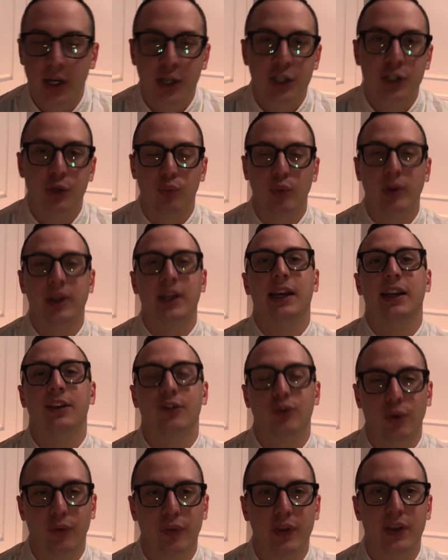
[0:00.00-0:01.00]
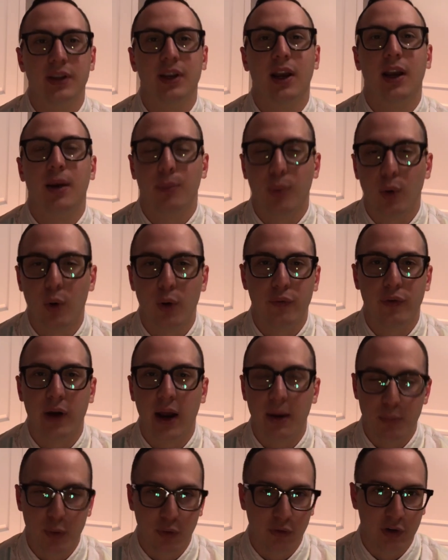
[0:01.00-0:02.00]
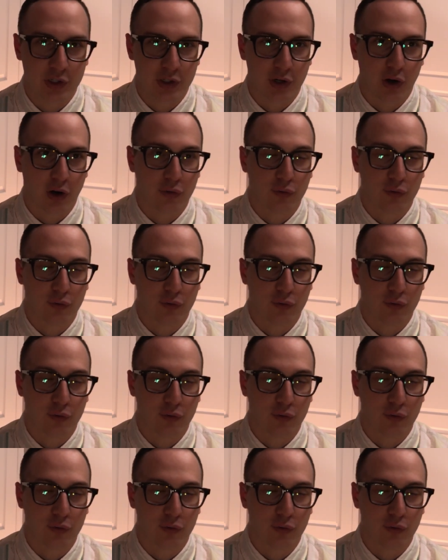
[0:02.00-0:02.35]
she really is sort of this bona fide movie star.